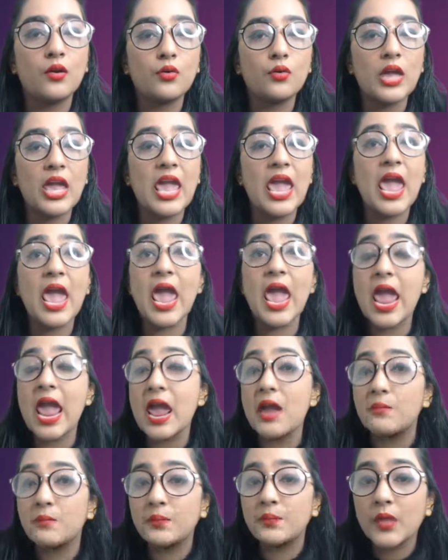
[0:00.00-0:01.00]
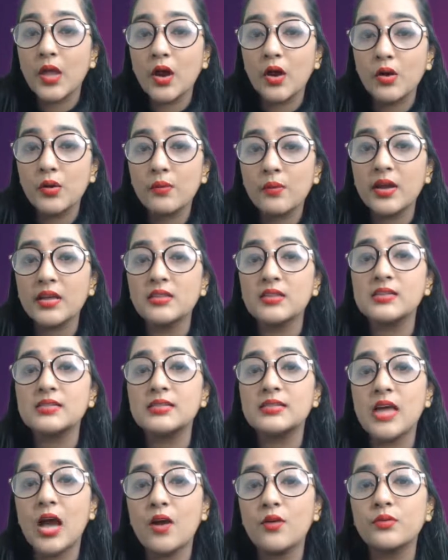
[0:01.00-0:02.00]
Okay, M. All right, the
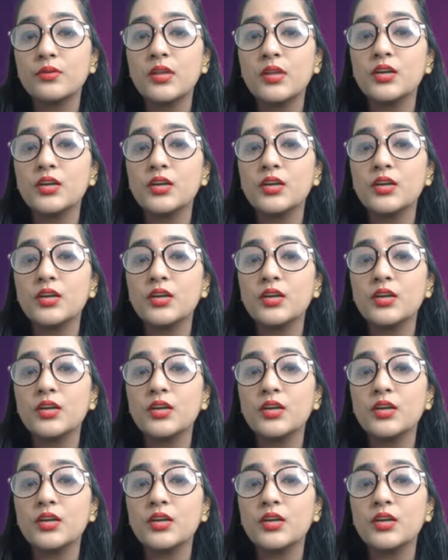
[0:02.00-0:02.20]
sound